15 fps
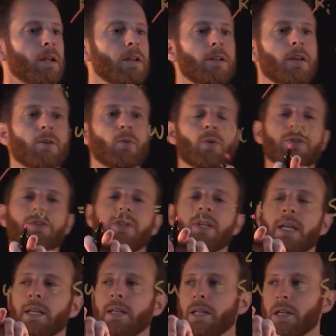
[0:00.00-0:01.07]
In other words, the
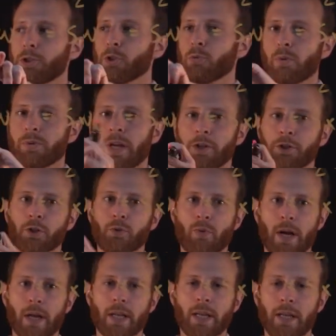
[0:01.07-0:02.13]
initial rotation
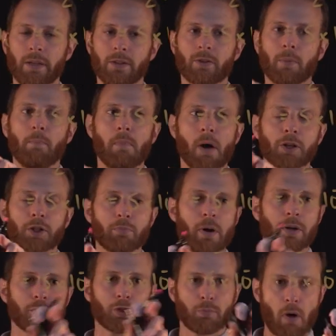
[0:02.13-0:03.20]
rate is much,
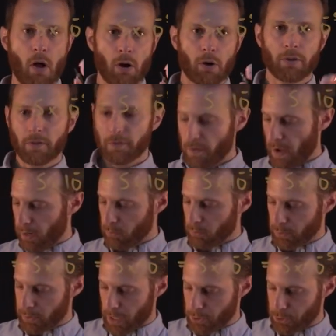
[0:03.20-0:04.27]
much smaller than the final
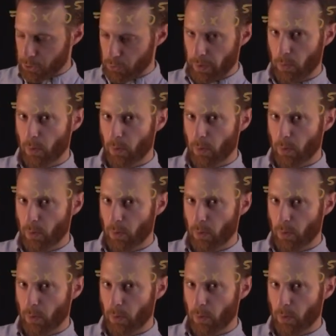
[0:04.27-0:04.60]
rotation rate.